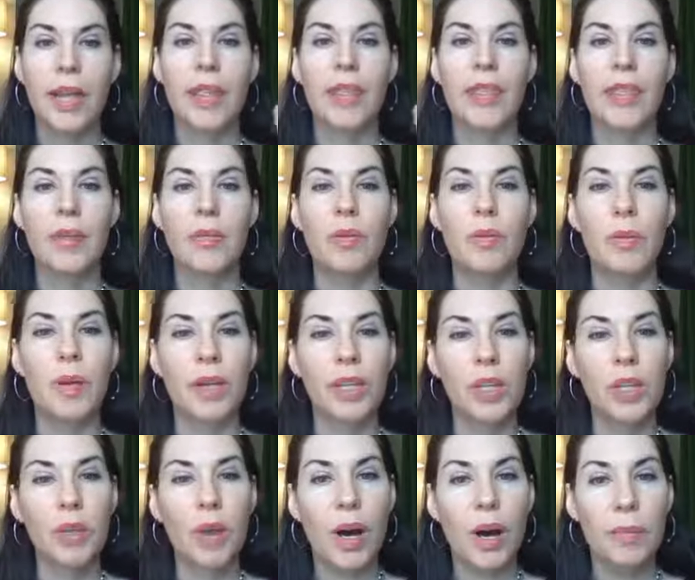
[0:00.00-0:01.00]
they will pick
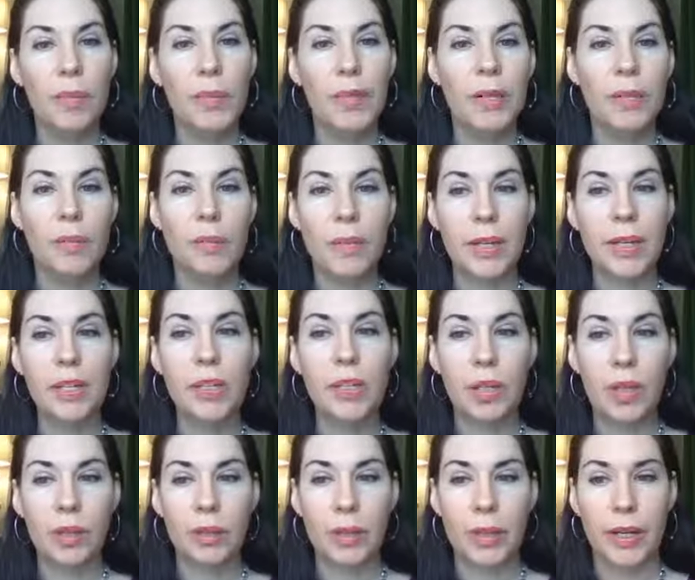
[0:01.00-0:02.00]
you up in a big
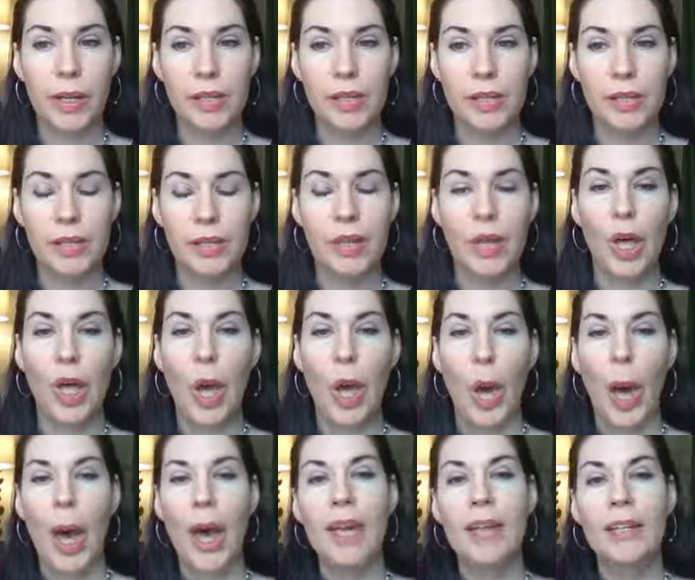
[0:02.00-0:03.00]
shuttle bus
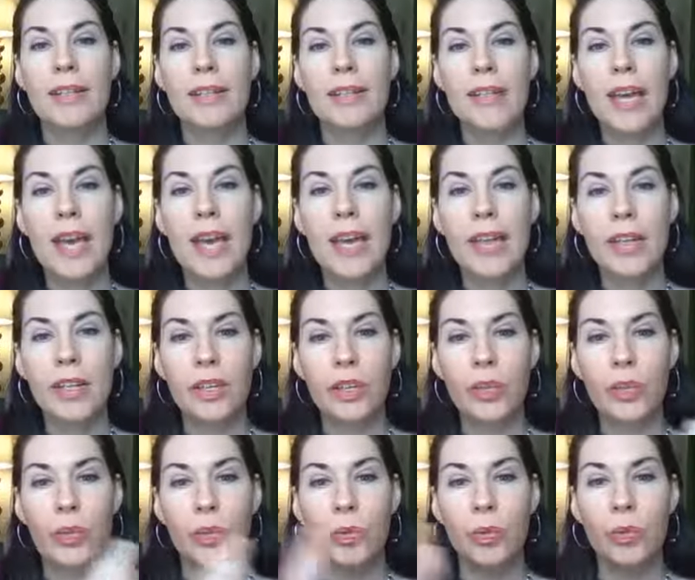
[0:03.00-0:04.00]
and take
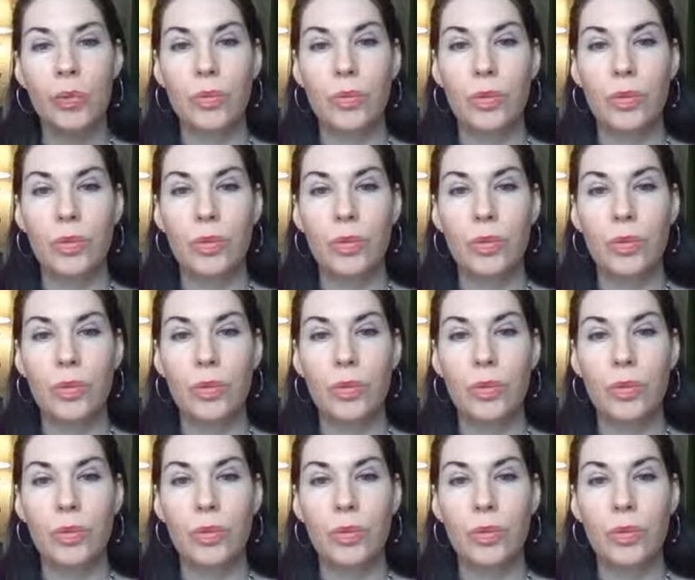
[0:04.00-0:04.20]
you